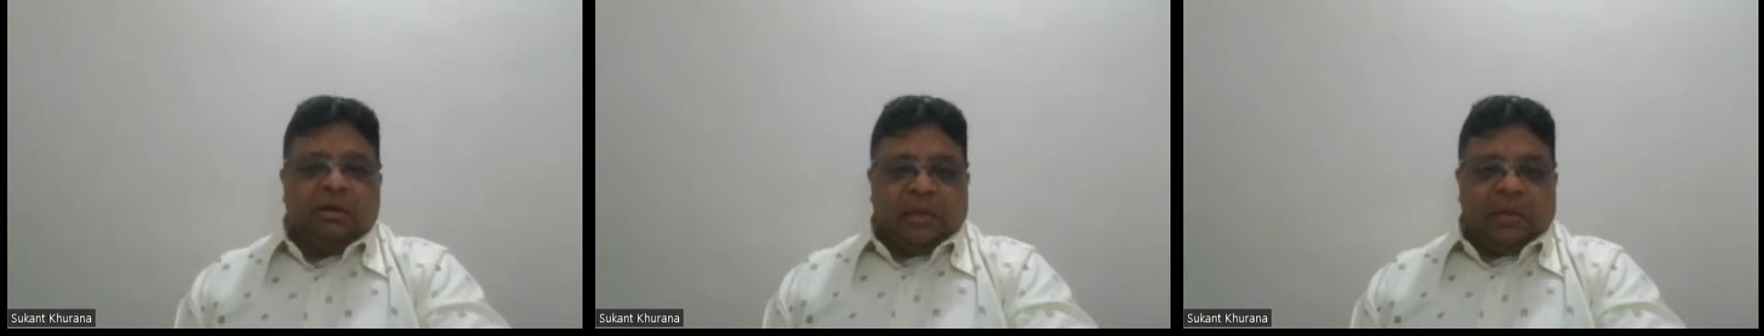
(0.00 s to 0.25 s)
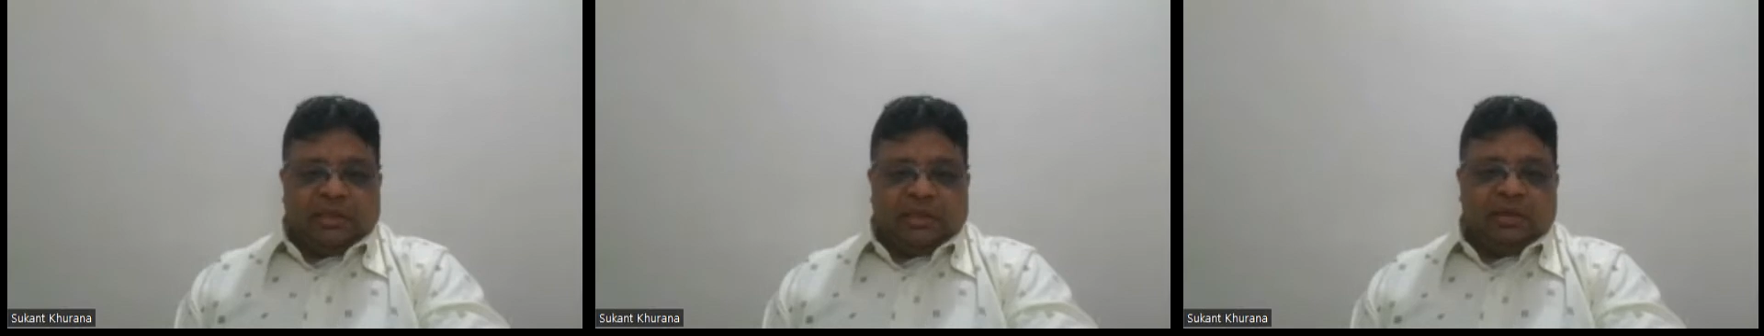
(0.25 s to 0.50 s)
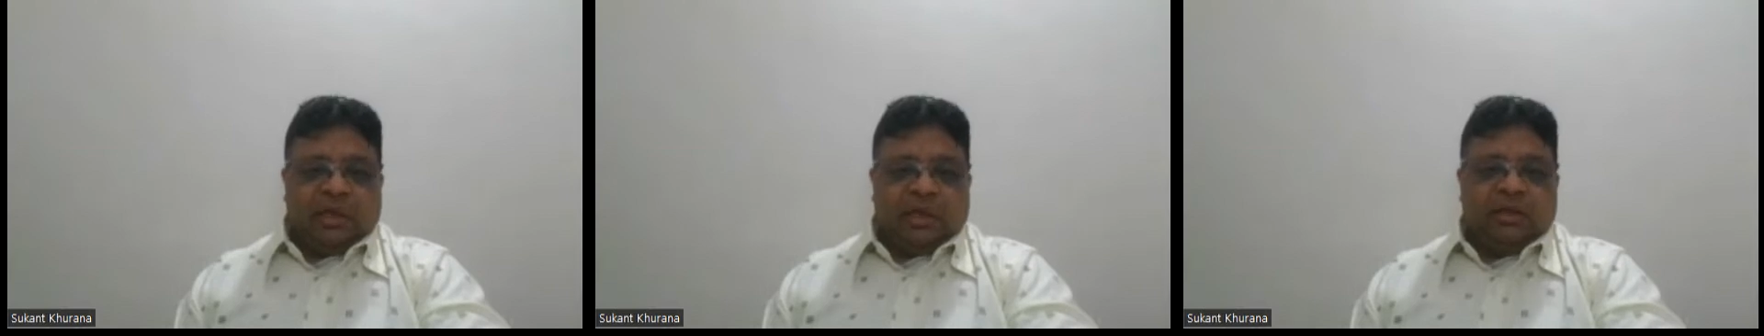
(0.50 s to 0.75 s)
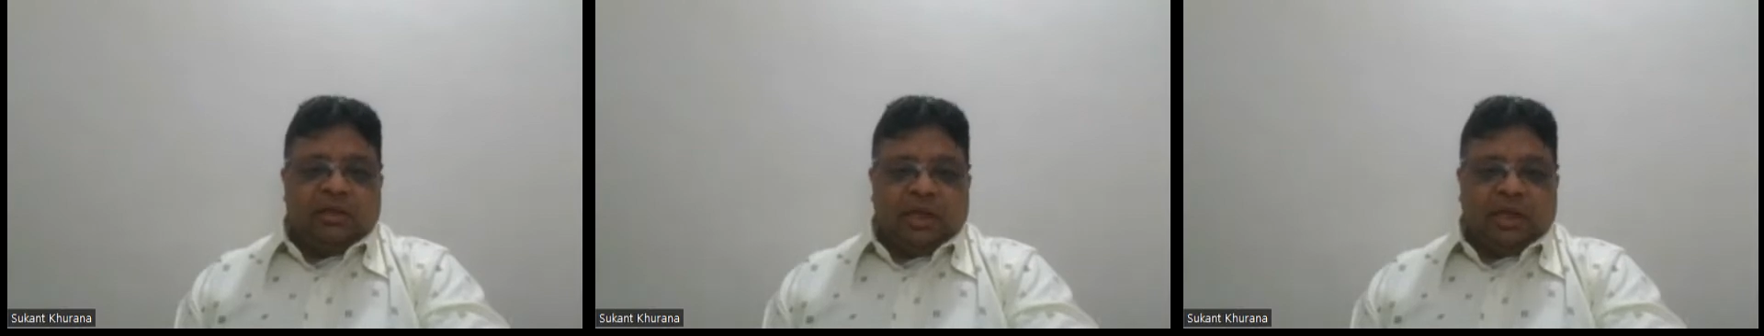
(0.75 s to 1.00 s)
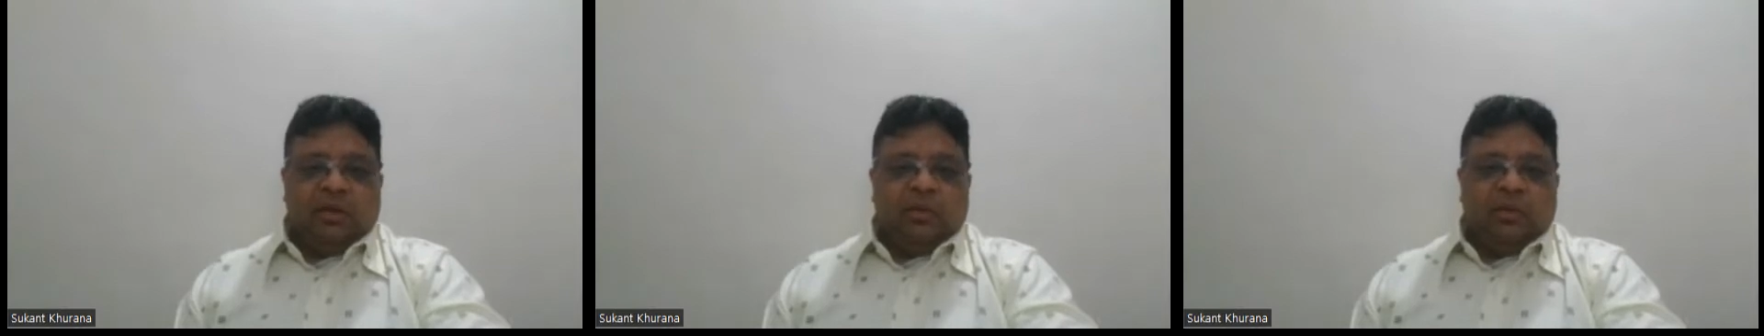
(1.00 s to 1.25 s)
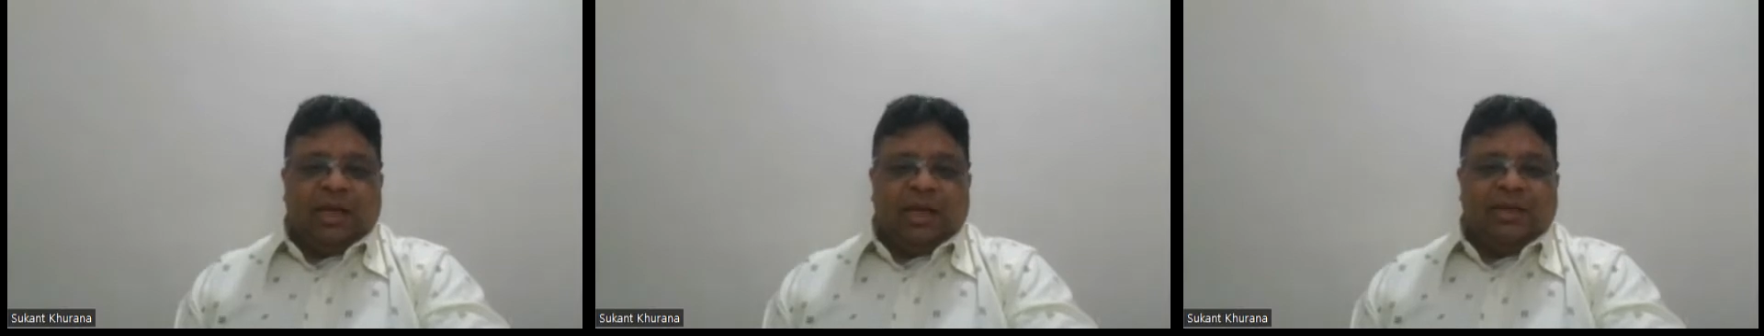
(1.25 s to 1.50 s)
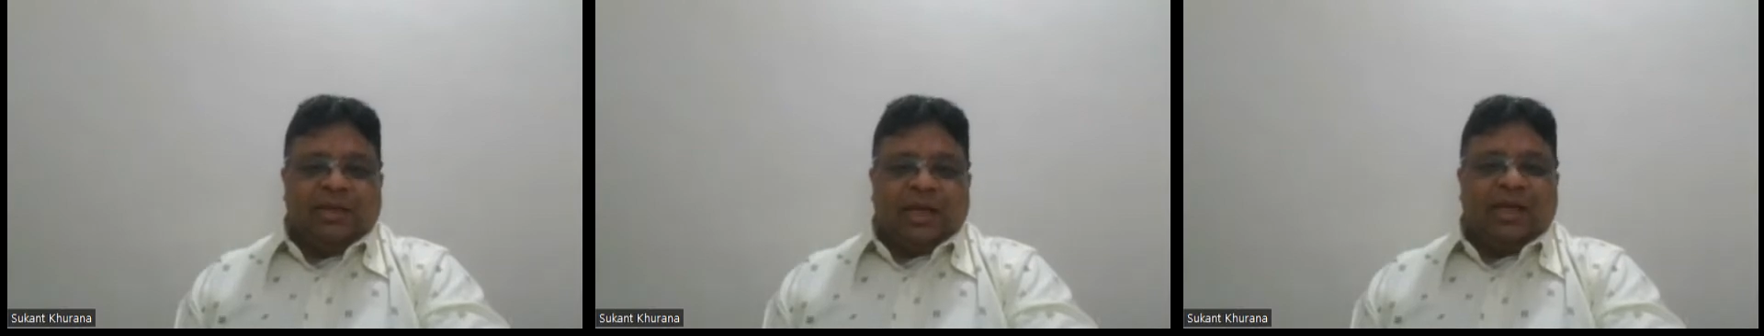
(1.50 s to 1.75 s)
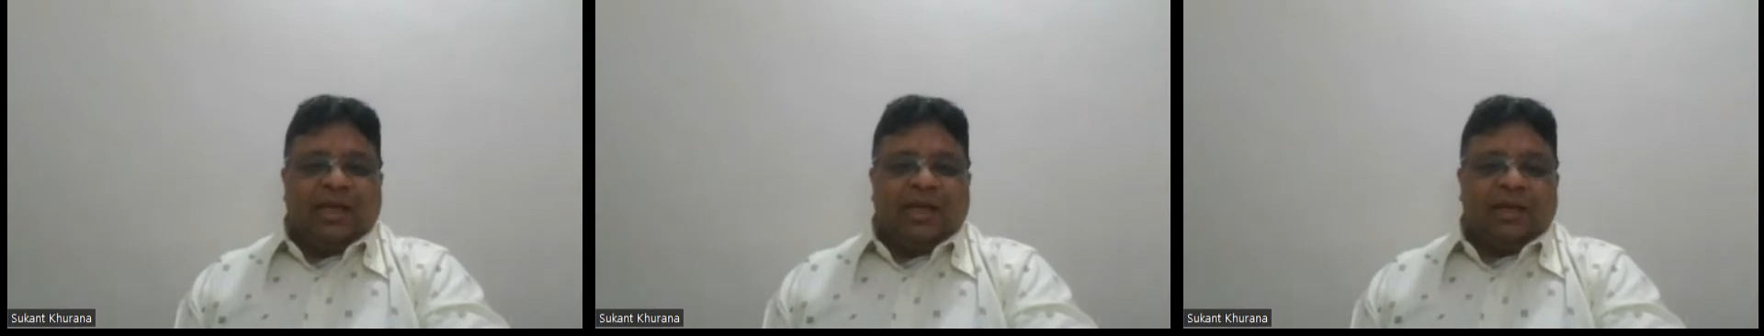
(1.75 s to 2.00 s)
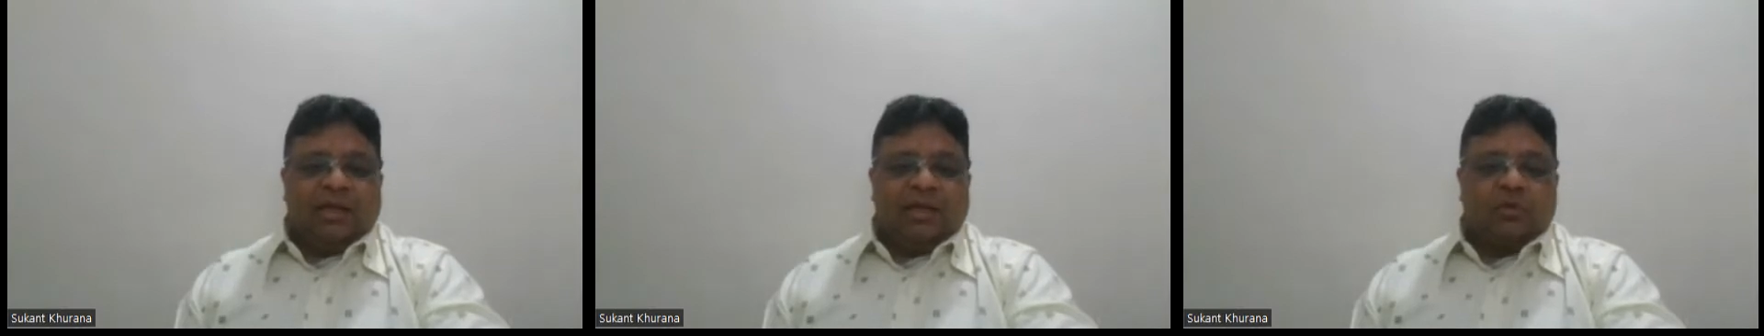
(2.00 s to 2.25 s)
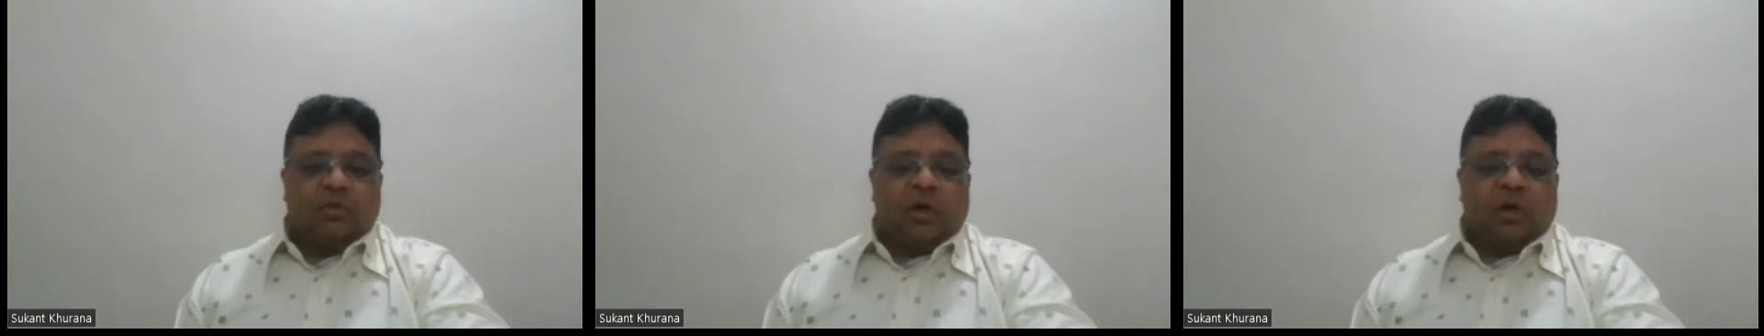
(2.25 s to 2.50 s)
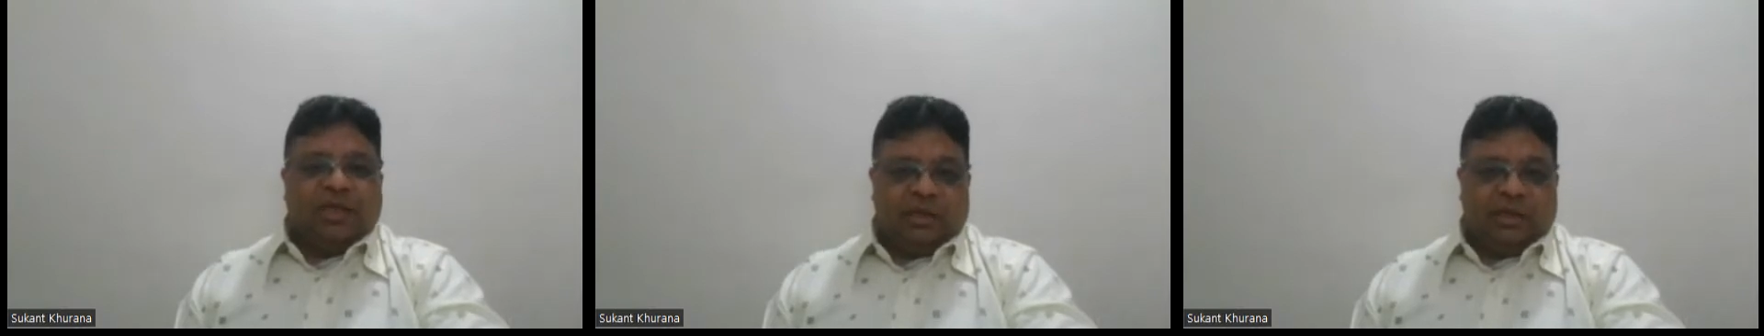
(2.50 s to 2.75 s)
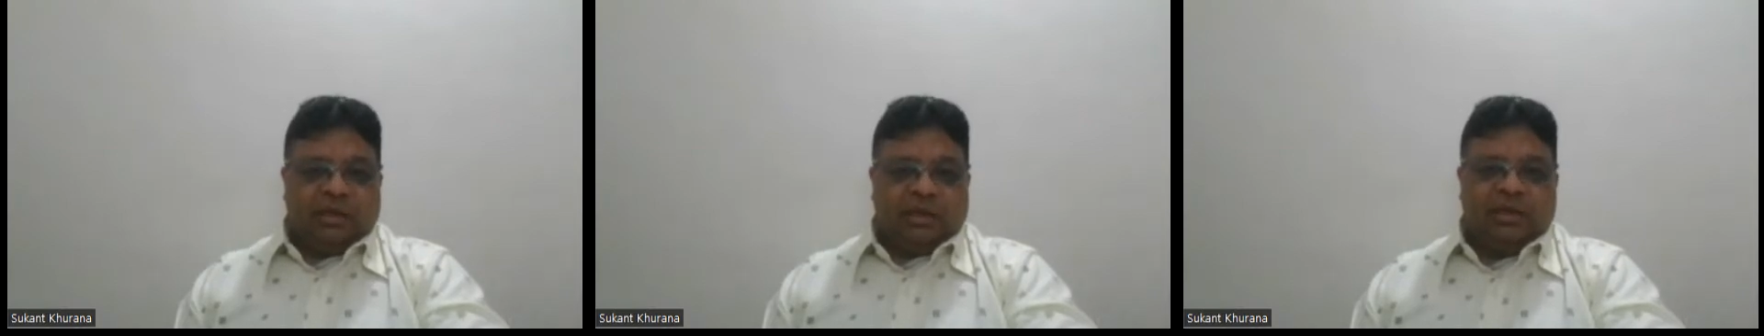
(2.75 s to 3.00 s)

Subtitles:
Magenta, yellow, and K is for key.